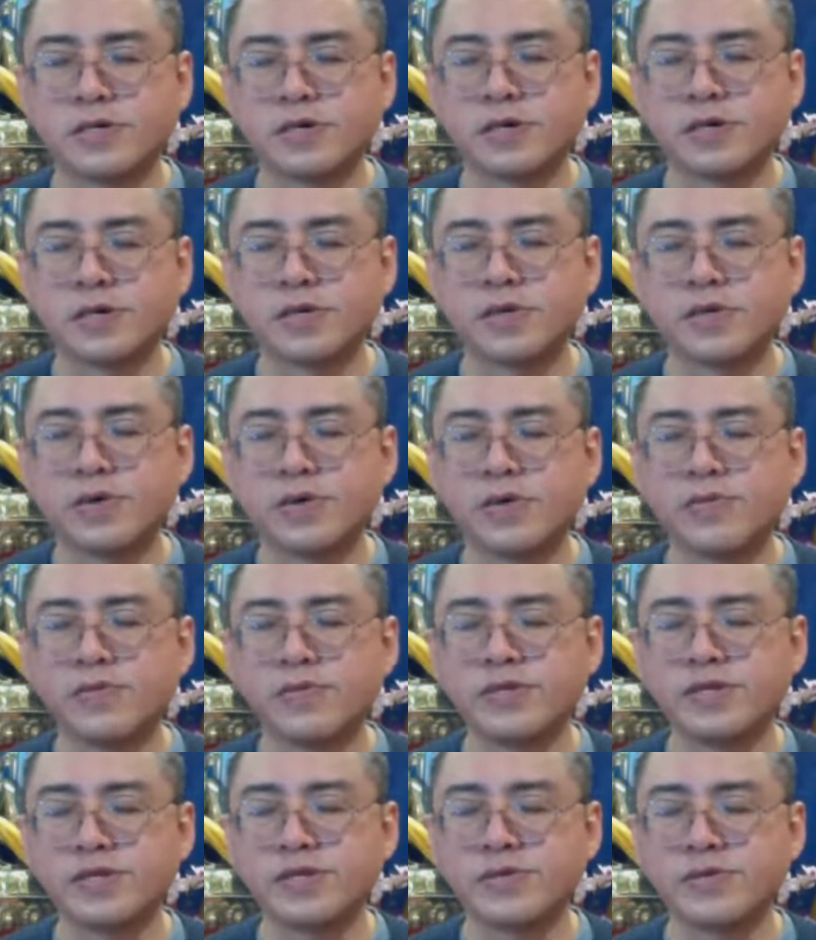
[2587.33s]
And all
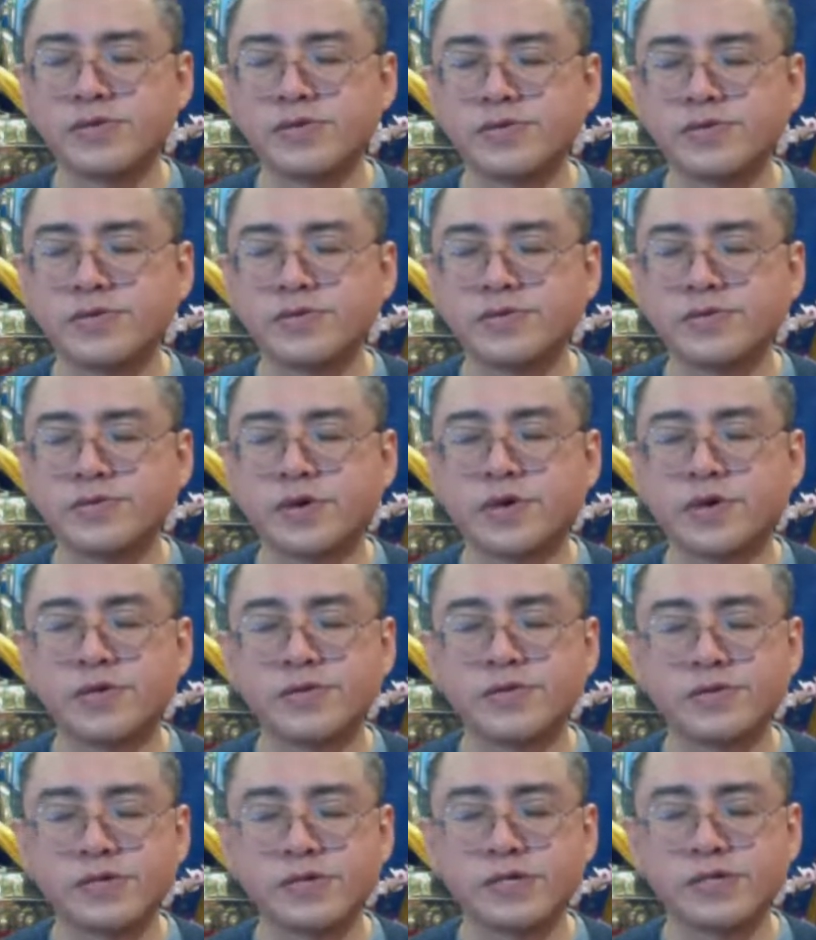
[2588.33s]
you need
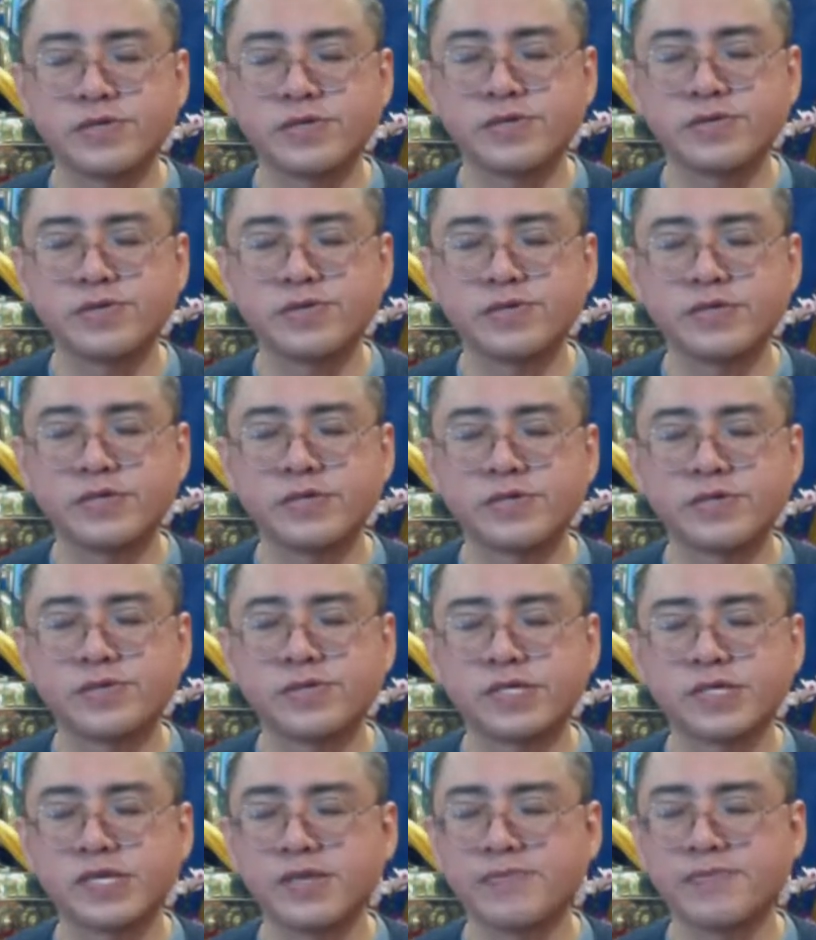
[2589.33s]
to do is to
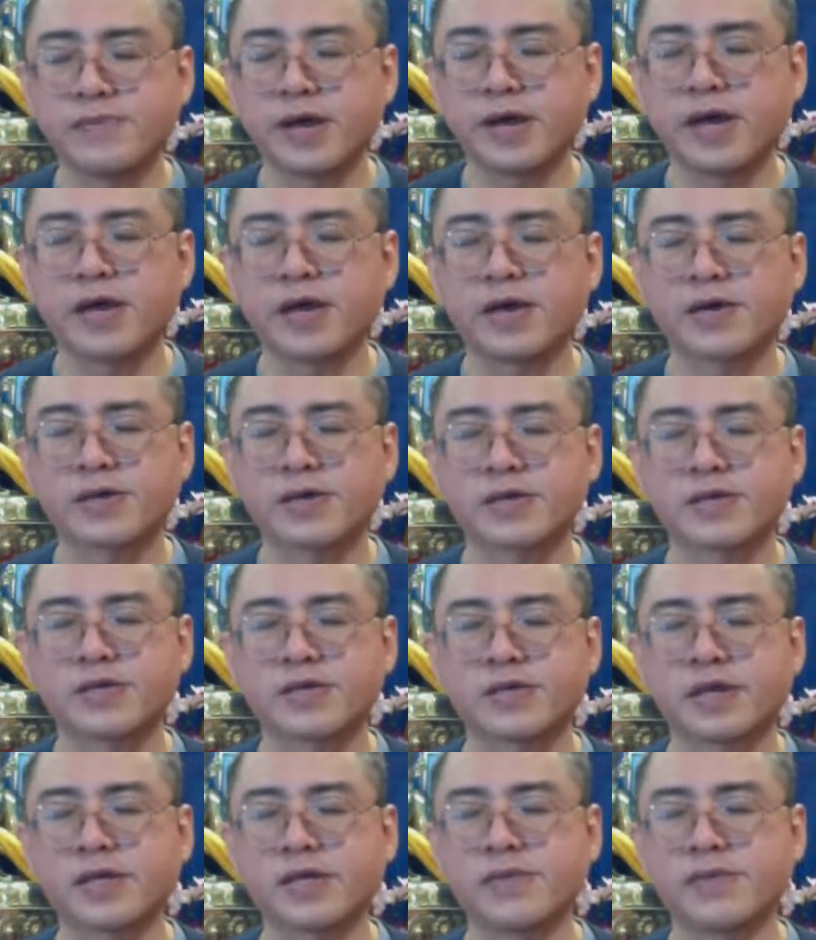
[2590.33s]
sit back,
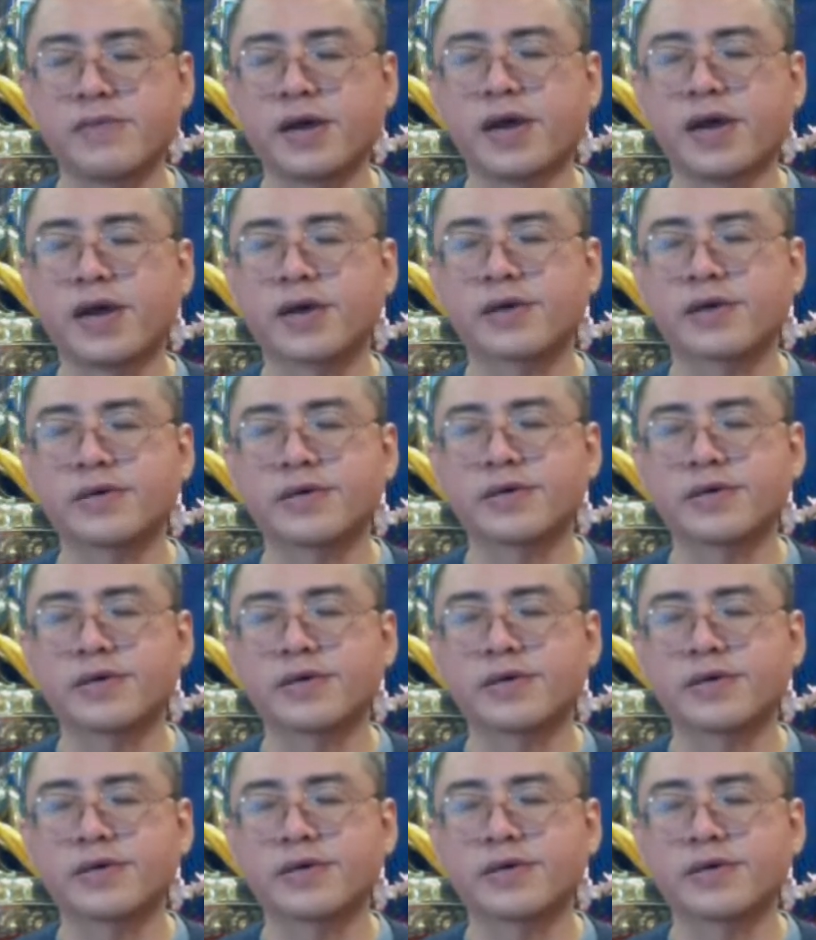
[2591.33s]
settle back,